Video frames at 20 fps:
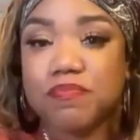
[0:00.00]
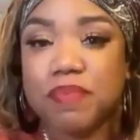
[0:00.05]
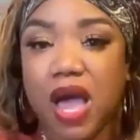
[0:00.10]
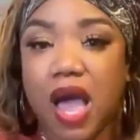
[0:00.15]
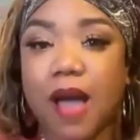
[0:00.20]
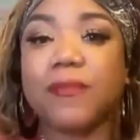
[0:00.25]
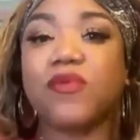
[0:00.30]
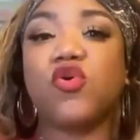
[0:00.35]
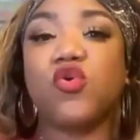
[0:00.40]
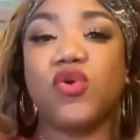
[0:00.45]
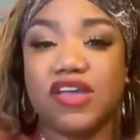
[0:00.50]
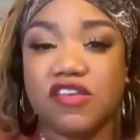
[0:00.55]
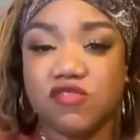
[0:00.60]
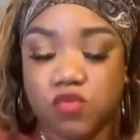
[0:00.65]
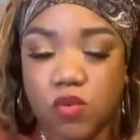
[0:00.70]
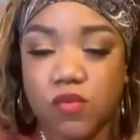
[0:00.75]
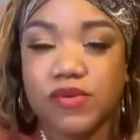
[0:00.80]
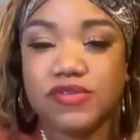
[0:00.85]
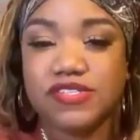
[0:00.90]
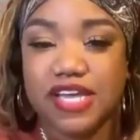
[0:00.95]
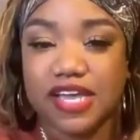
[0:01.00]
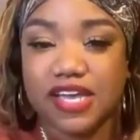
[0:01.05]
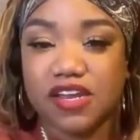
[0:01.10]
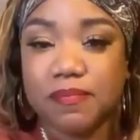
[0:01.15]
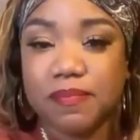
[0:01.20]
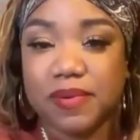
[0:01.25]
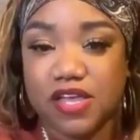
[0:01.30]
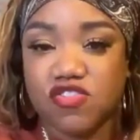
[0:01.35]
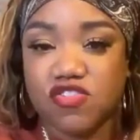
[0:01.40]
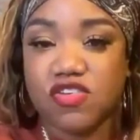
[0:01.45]
Pop quiz. What were we taking a
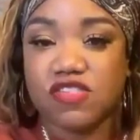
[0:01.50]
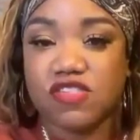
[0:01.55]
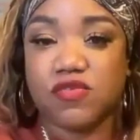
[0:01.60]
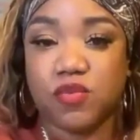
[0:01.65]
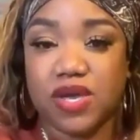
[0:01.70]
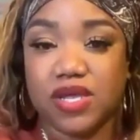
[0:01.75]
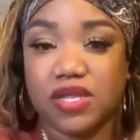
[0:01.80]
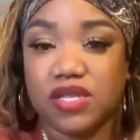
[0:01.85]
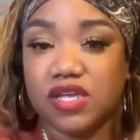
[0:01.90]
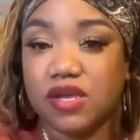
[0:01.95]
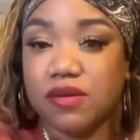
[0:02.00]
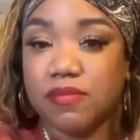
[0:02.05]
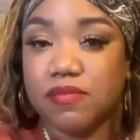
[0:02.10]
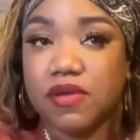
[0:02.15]
pinch as a red lip?